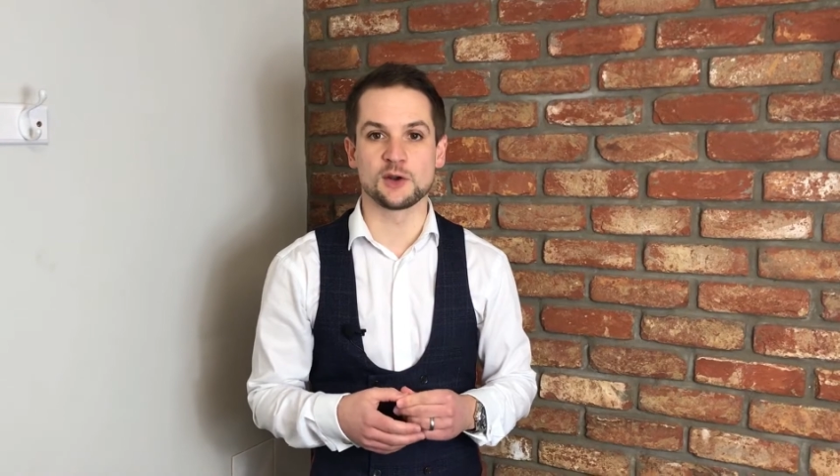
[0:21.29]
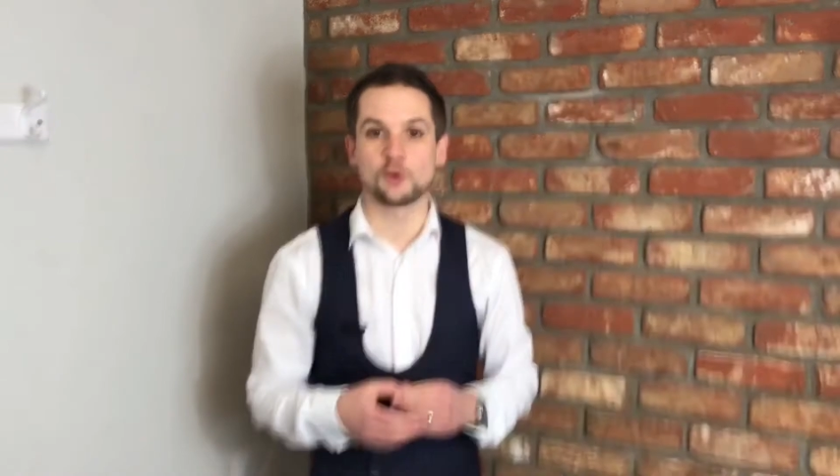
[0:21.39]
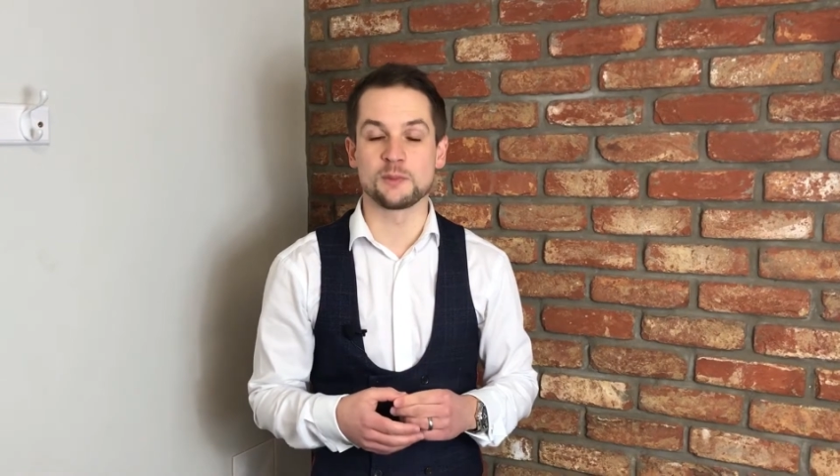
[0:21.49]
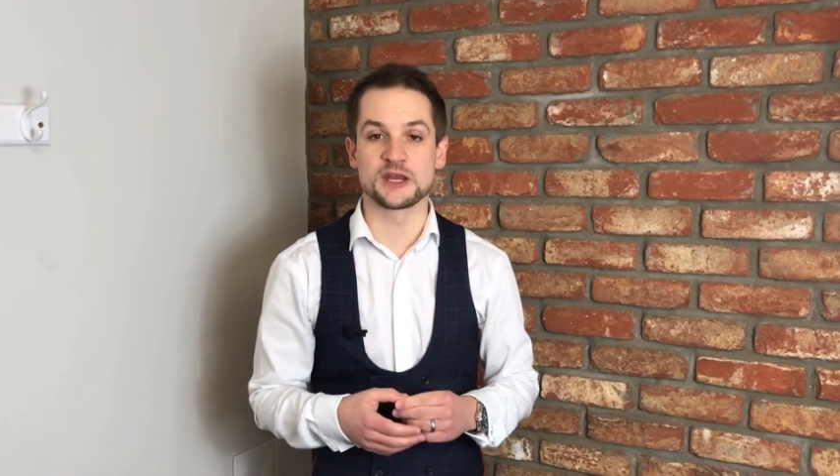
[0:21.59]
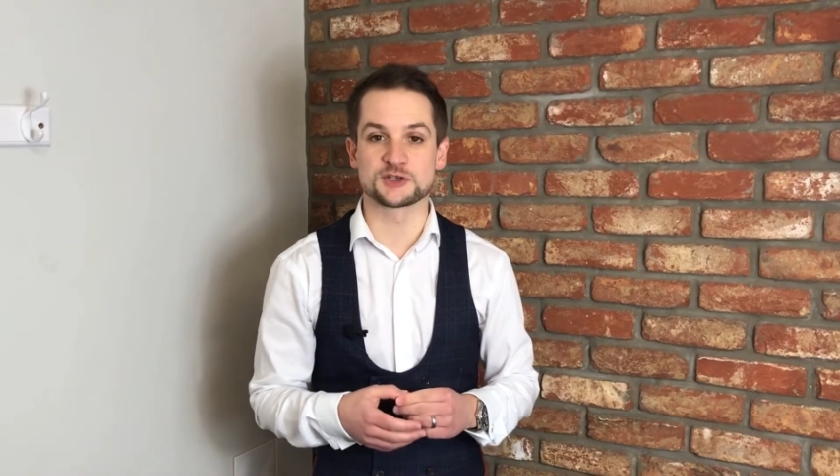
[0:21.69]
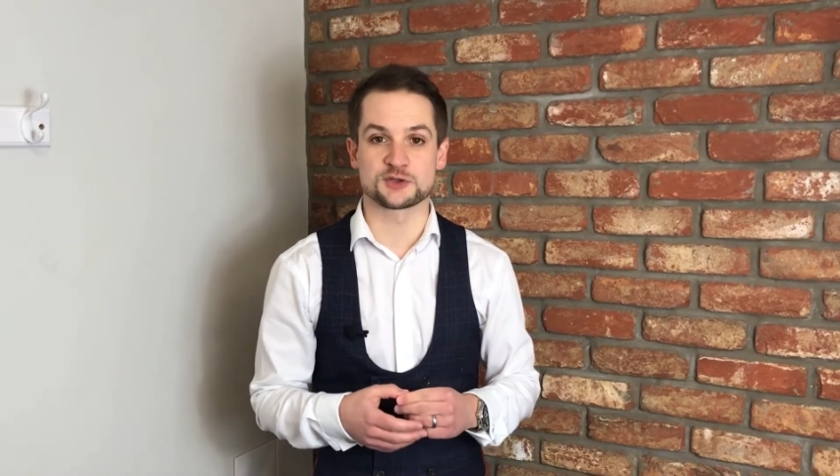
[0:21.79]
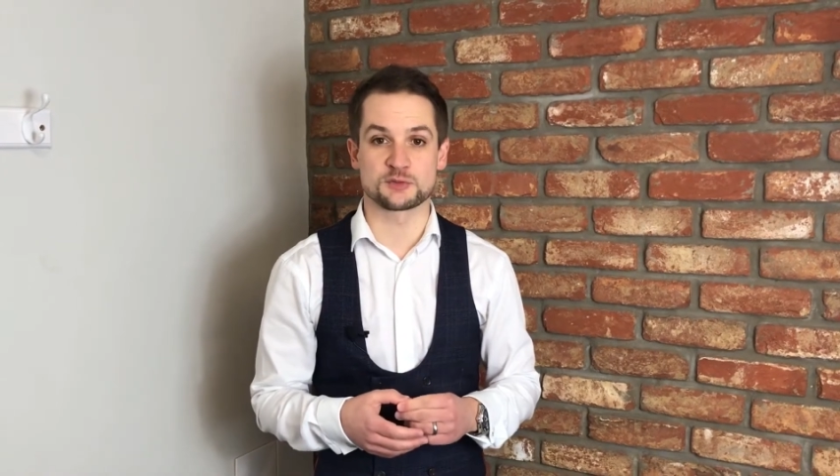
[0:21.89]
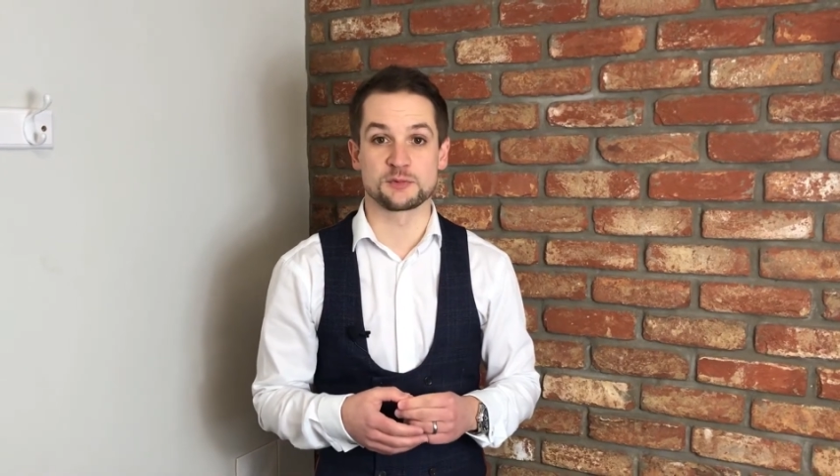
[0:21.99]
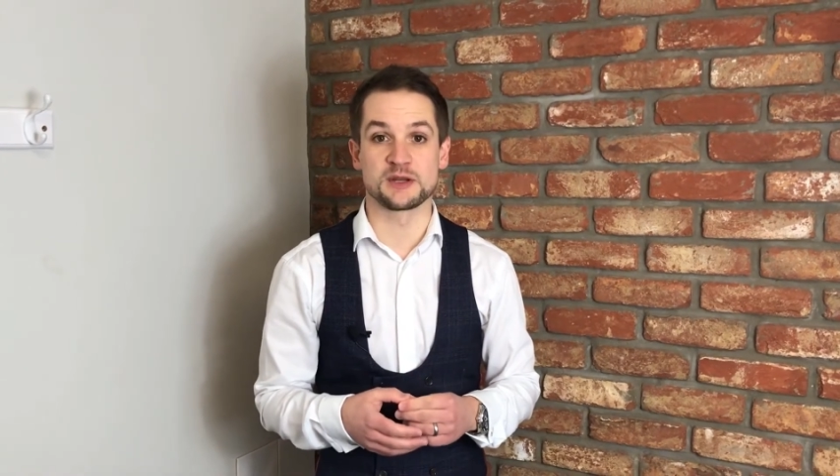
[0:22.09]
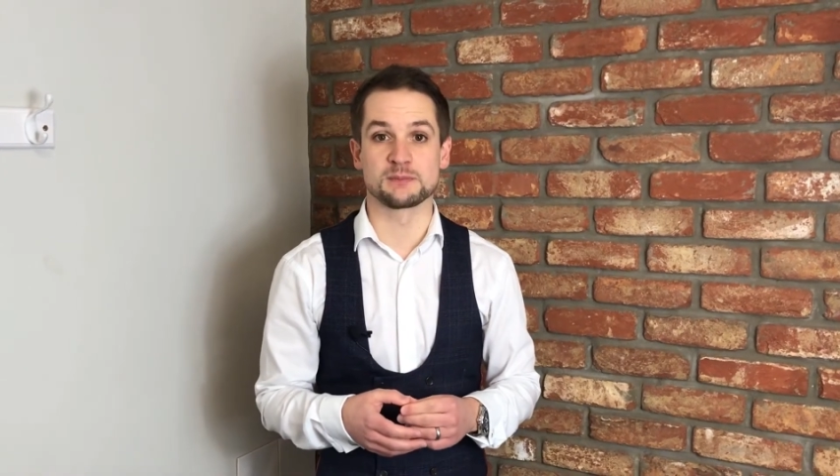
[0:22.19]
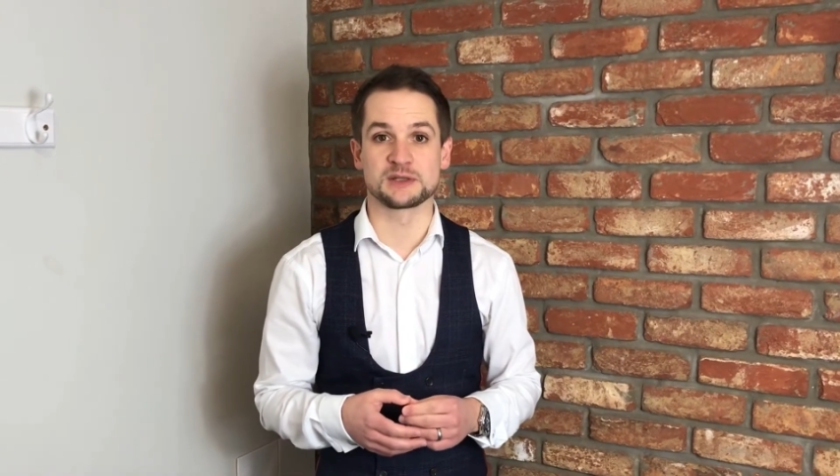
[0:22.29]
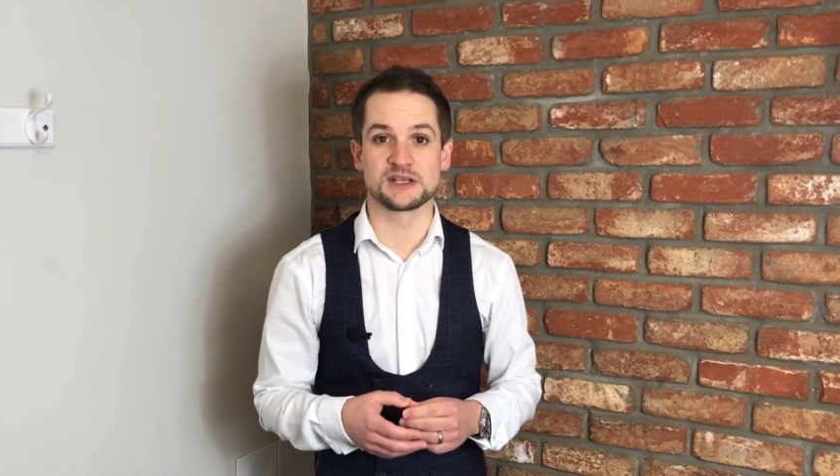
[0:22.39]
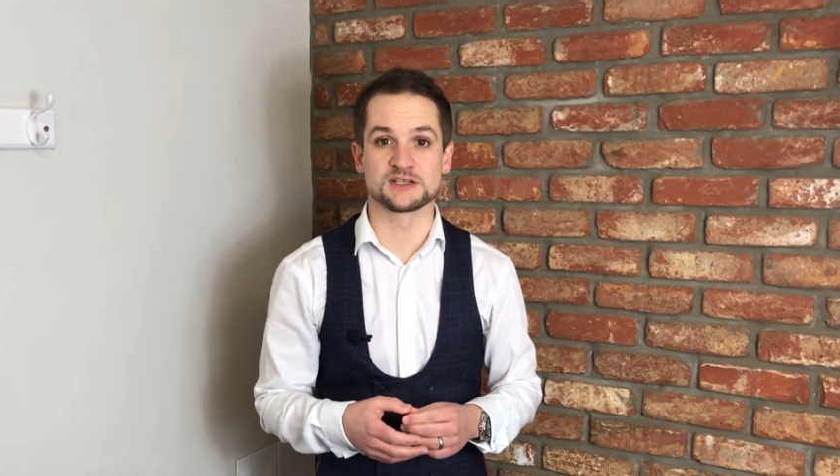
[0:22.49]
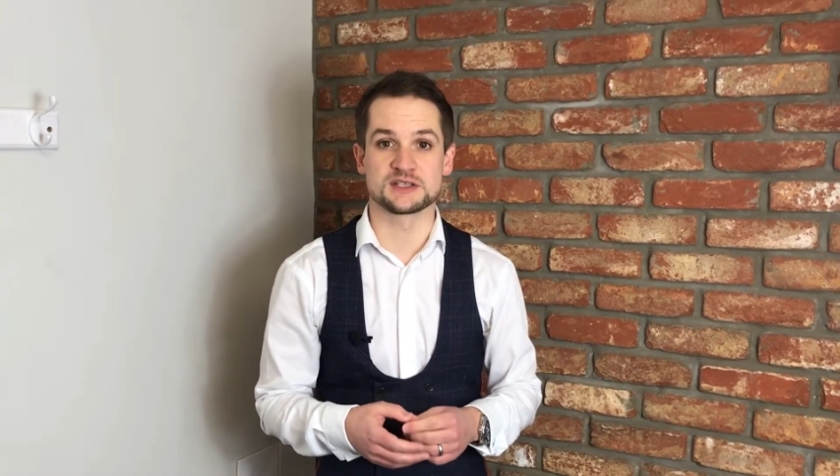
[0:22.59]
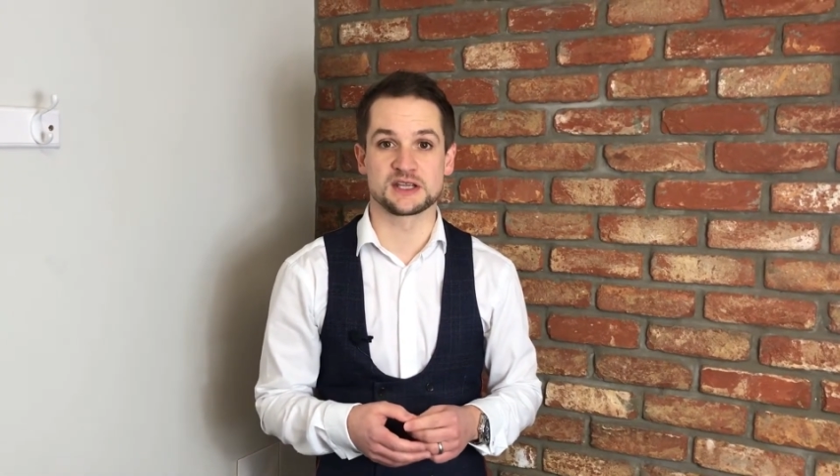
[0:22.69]
all measures will be in
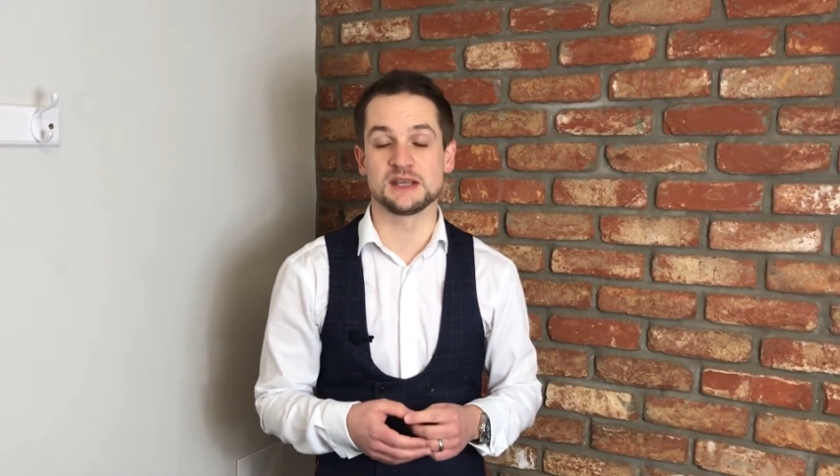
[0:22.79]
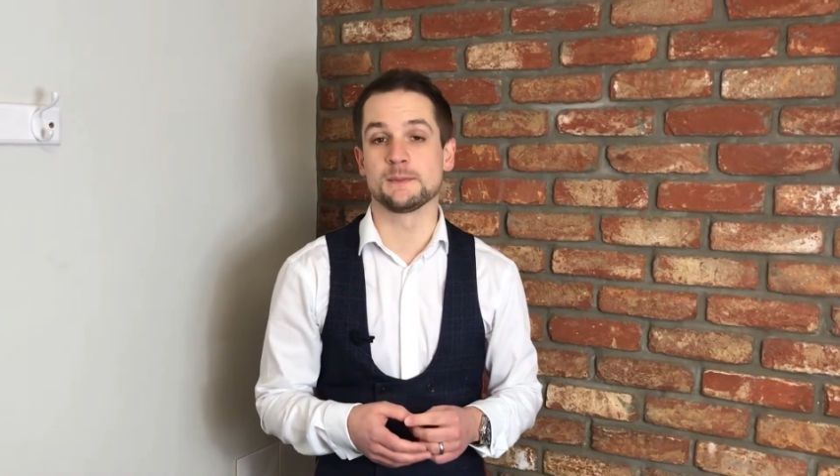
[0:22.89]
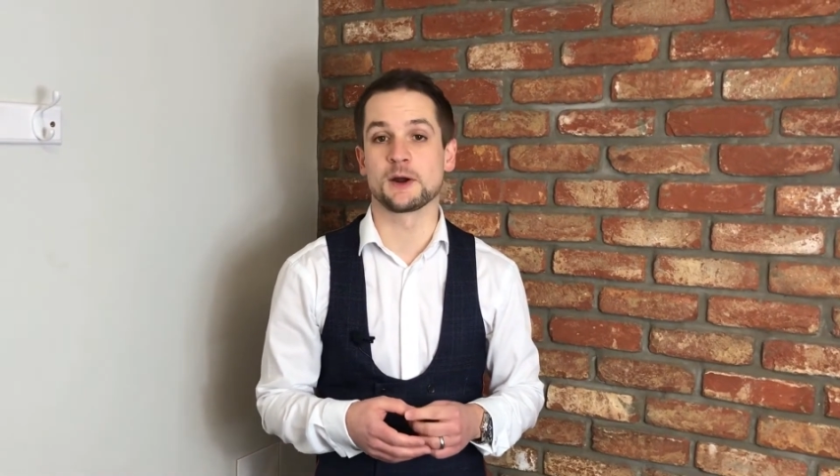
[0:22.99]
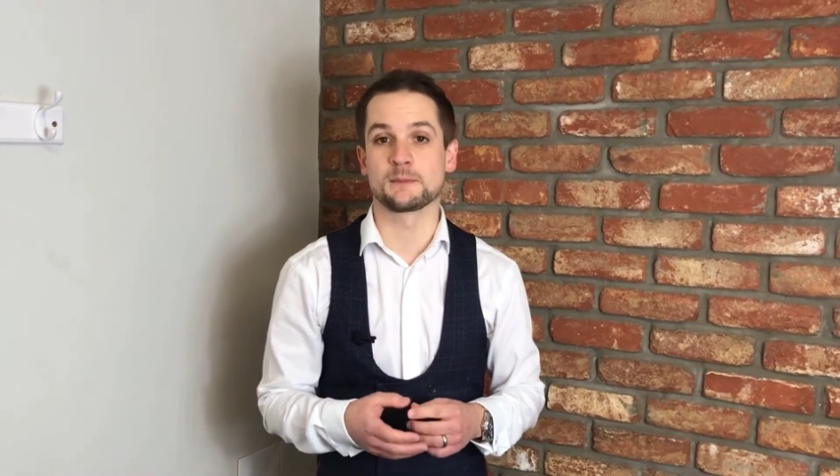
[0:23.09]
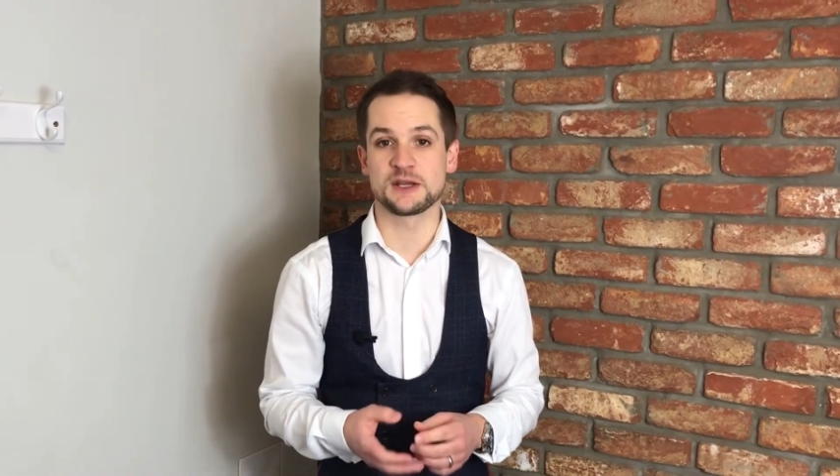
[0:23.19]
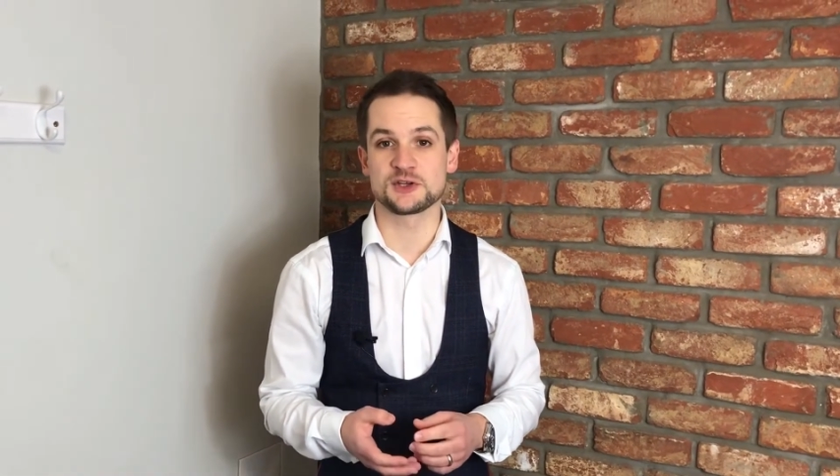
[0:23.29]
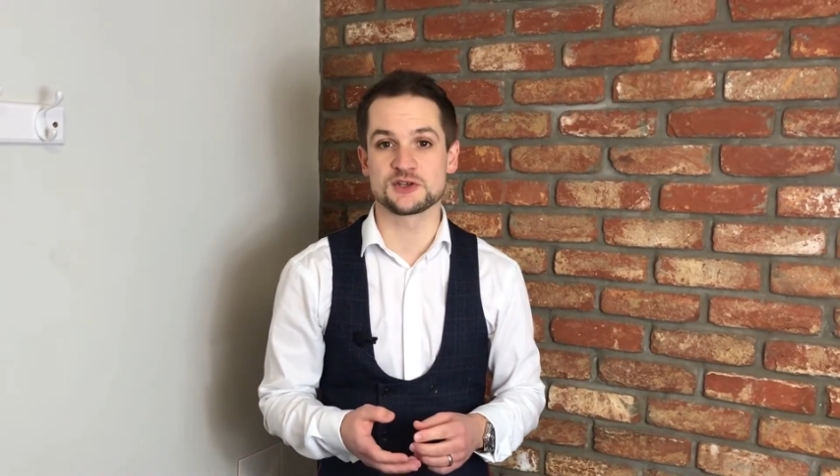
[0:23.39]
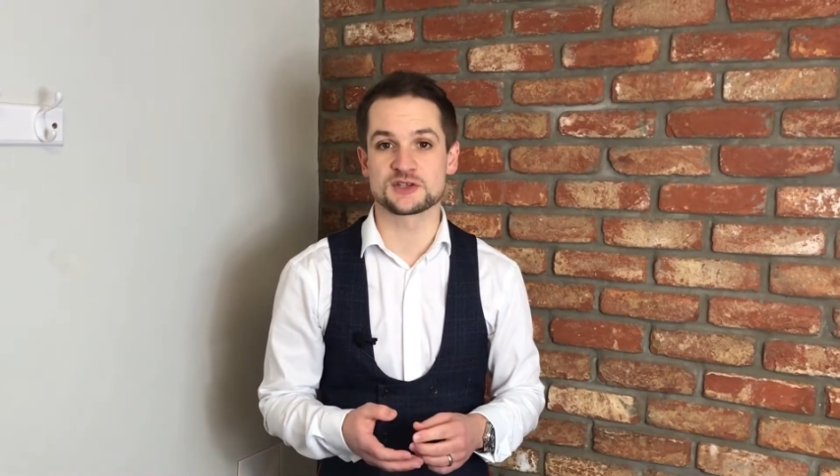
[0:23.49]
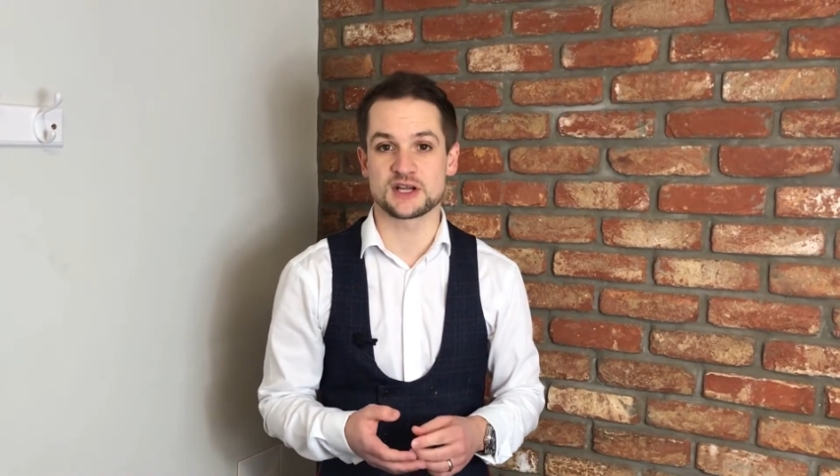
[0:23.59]
place to keep our patients